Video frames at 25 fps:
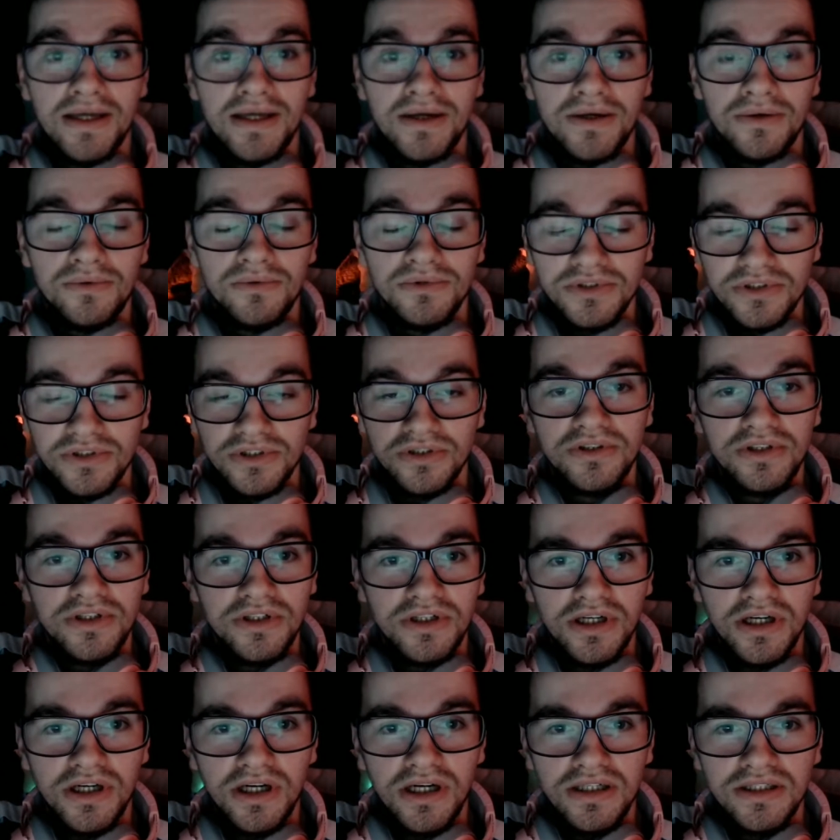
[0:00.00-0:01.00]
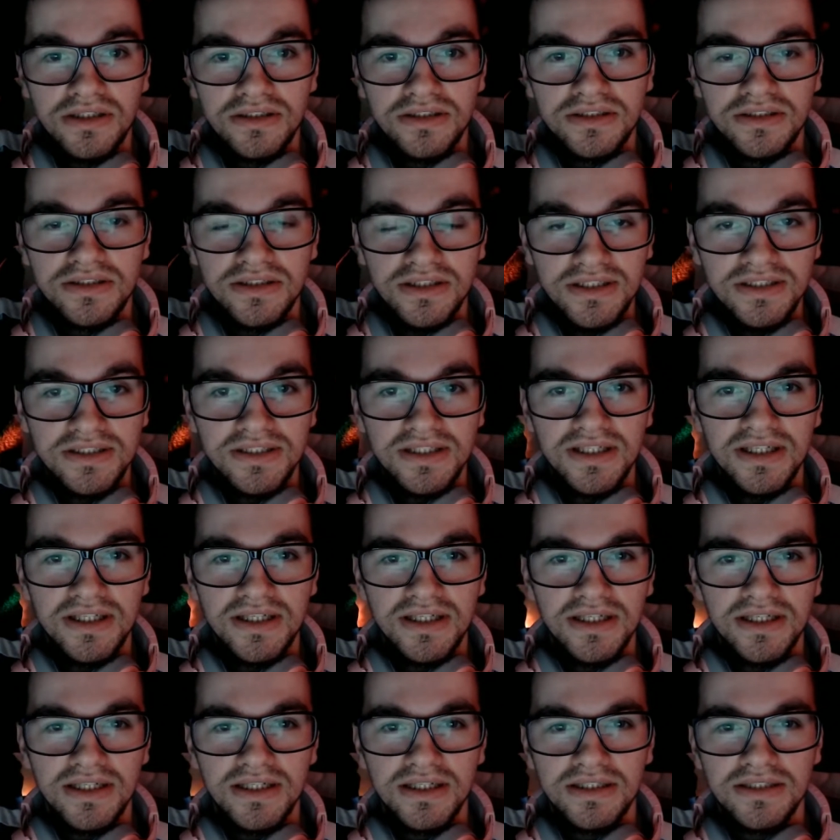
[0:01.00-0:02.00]
What's going on guys, Leizeh
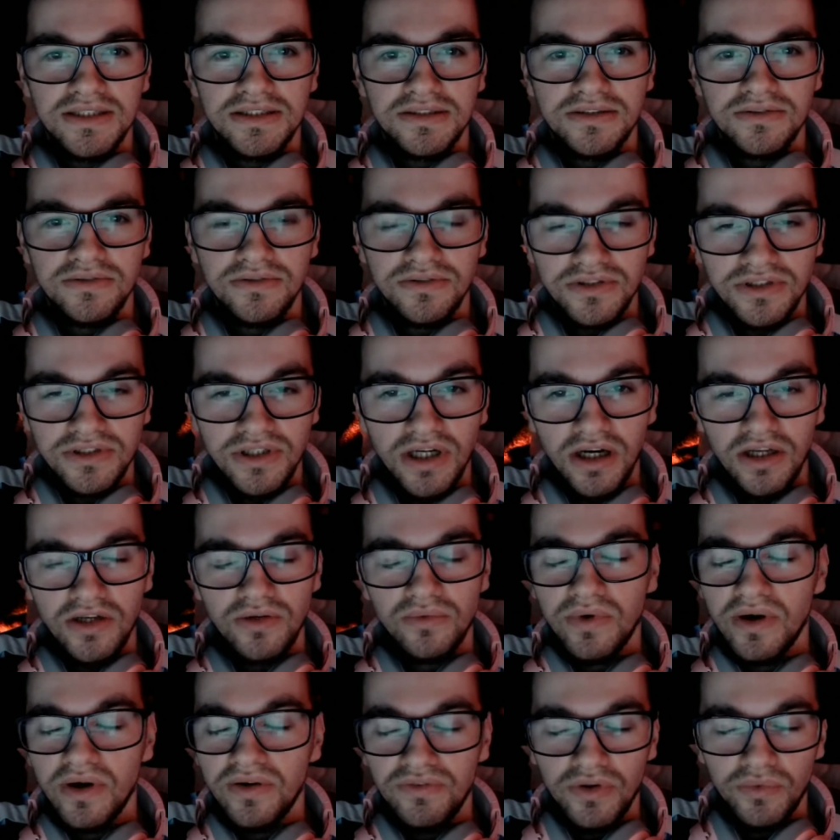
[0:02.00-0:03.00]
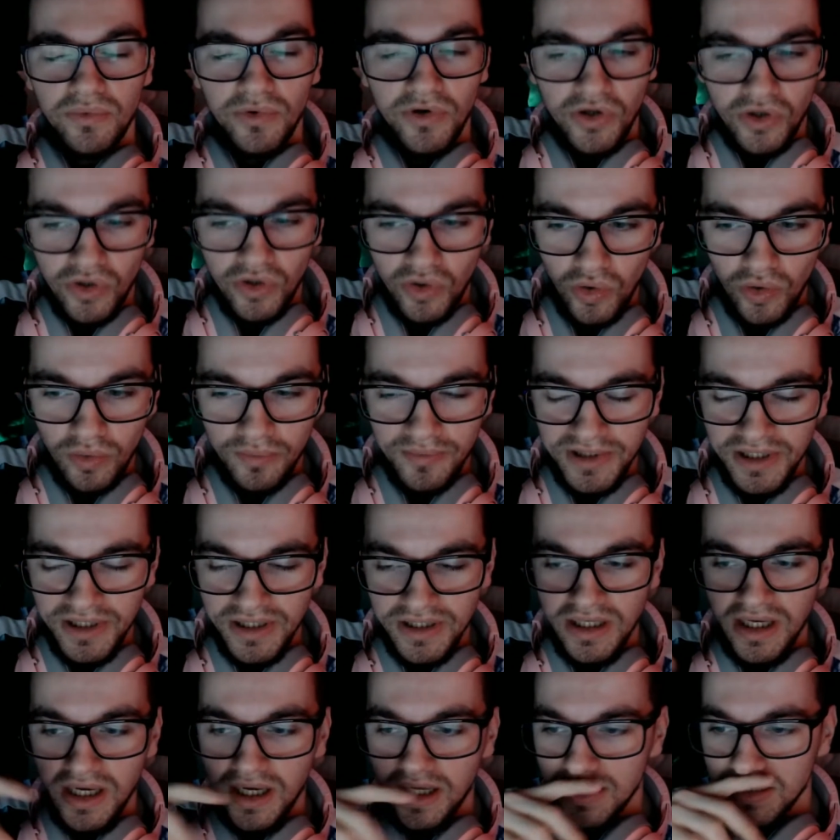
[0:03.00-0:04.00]
here, or Todd or whatever you want to call me,
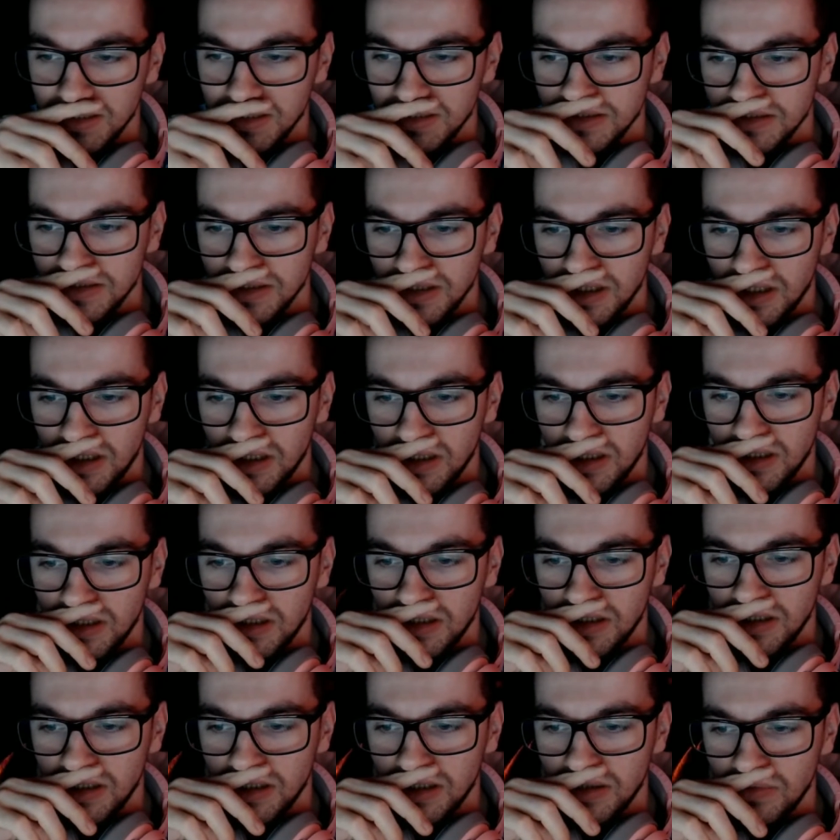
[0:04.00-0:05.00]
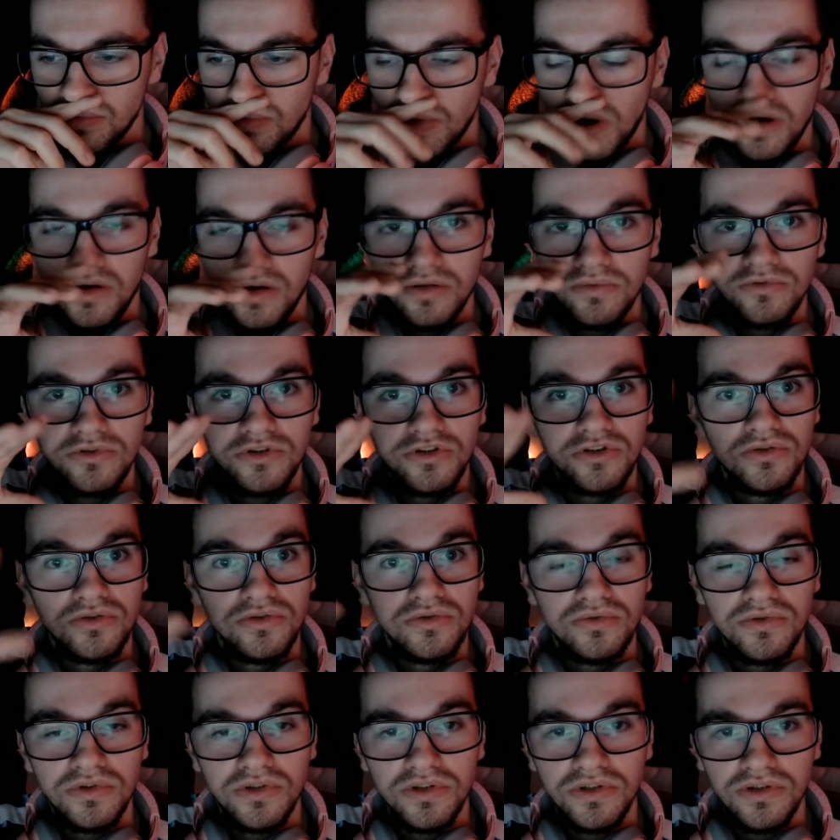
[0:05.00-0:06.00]
and uh, welcome to
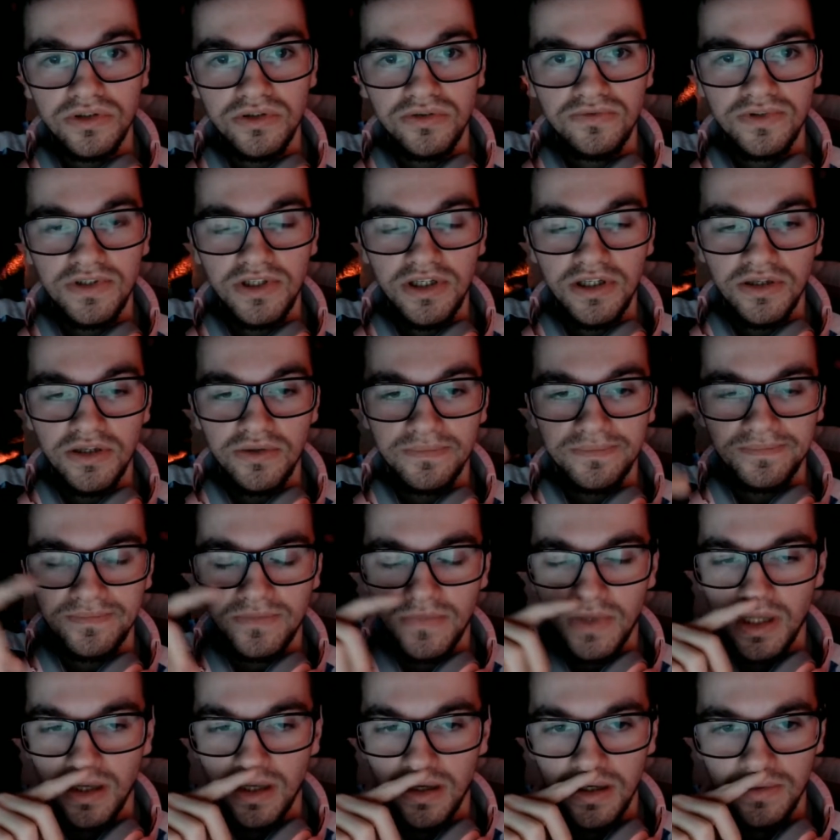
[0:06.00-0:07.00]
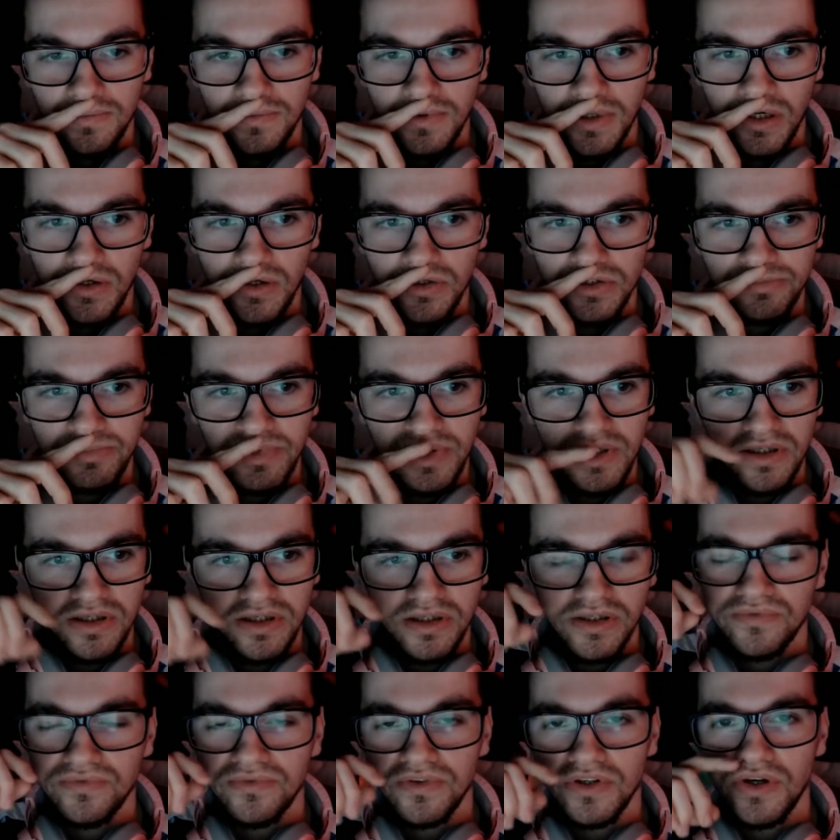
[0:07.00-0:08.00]
a new video. Um, I know it's been like
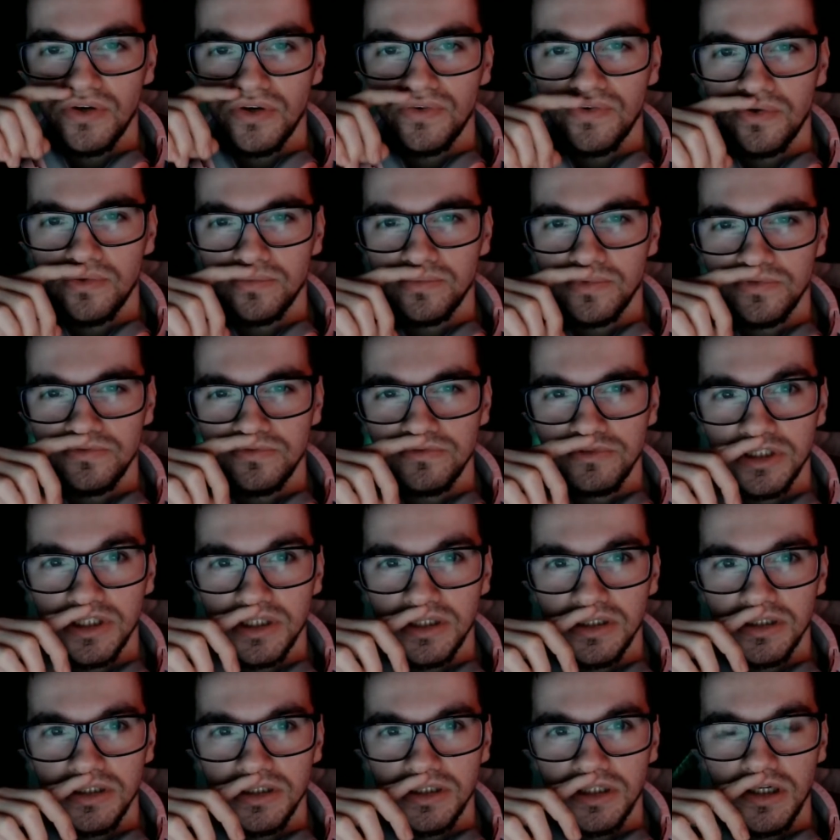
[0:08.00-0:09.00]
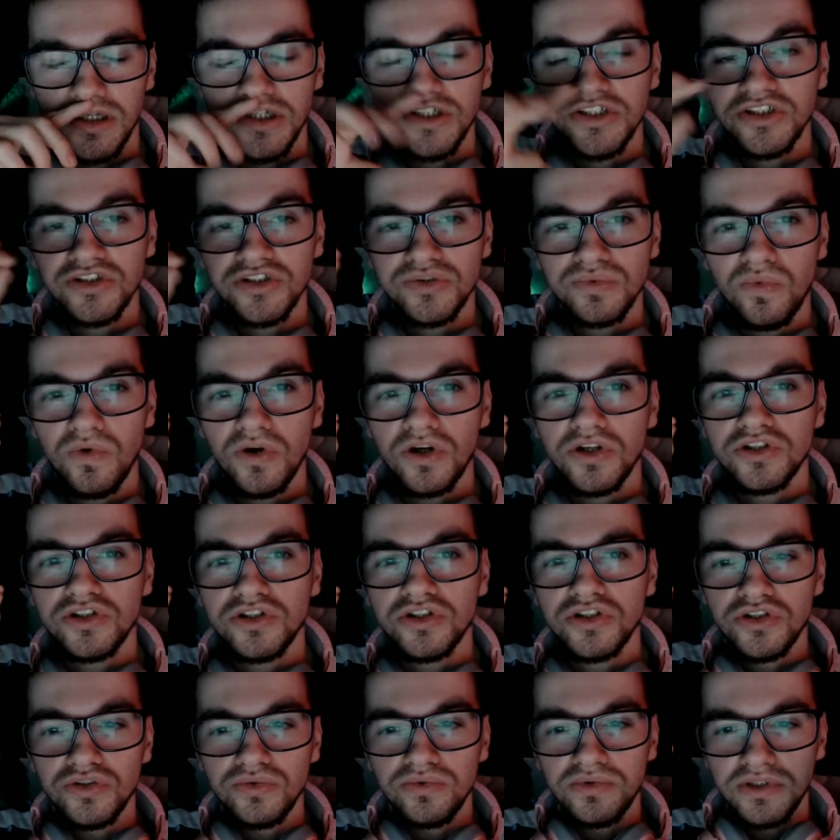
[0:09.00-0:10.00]
three or four months and I just want to
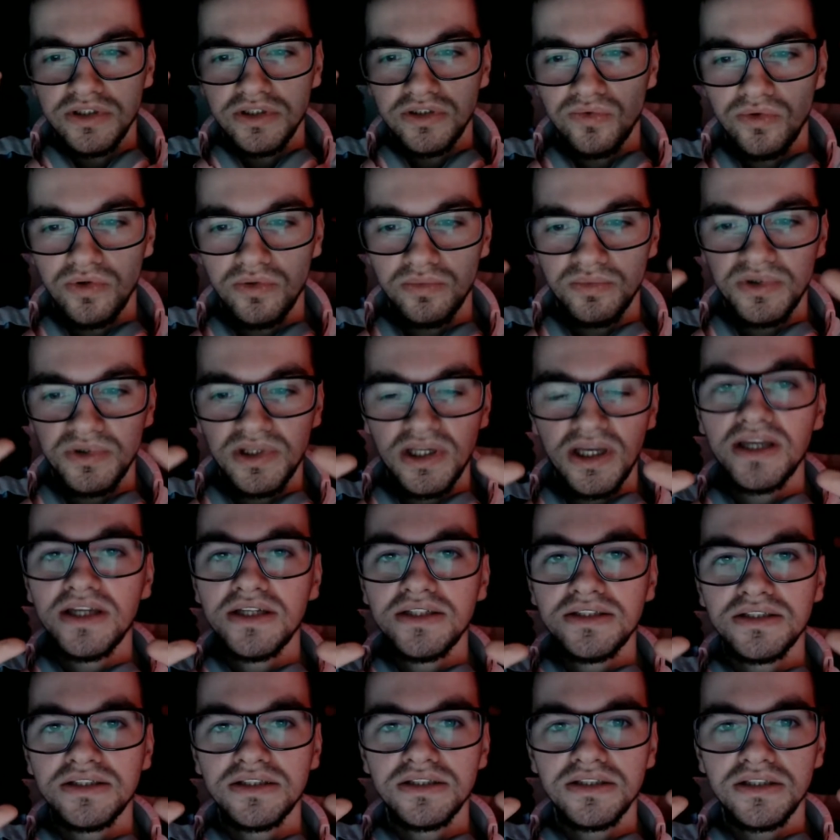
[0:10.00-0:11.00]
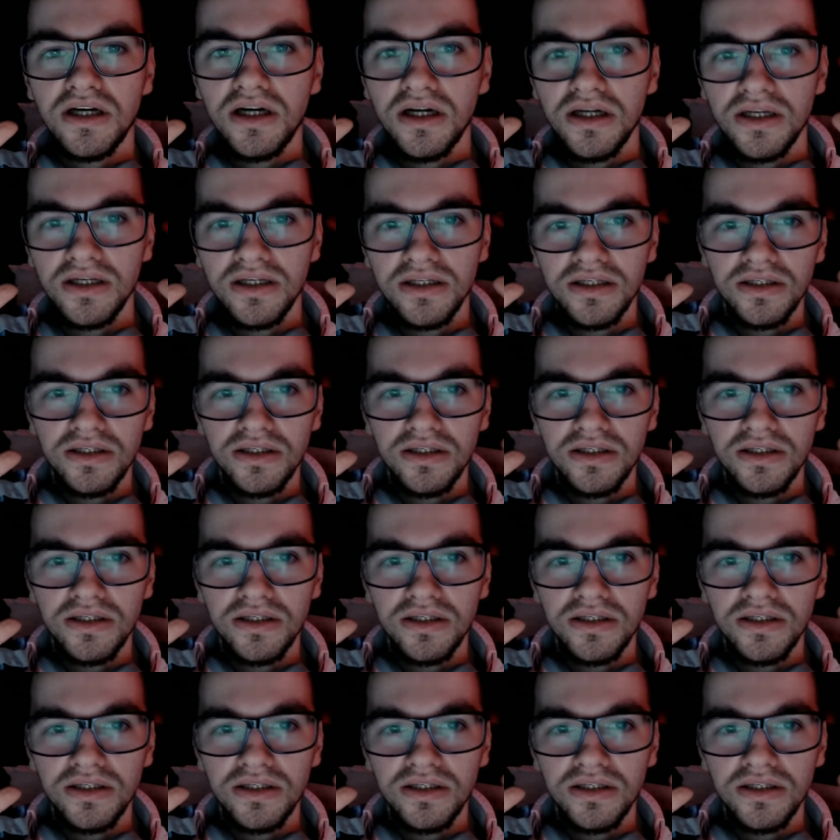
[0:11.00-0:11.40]
do a little update on